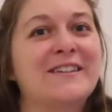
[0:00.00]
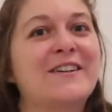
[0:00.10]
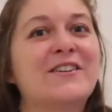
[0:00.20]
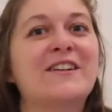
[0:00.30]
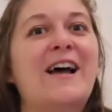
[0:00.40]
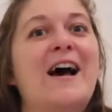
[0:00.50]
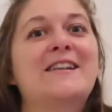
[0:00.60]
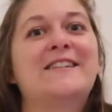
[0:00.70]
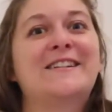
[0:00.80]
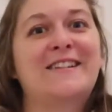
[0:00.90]
They're not
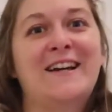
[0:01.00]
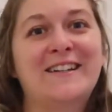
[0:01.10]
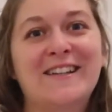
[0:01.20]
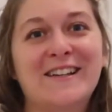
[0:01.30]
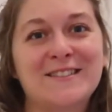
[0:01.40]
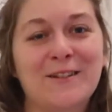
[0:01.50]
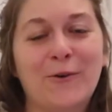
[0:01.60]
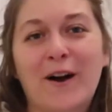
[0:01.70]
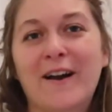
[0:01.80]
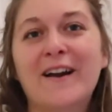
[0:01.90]
as excited as you
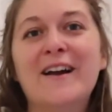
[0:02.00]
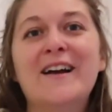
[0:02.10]
are.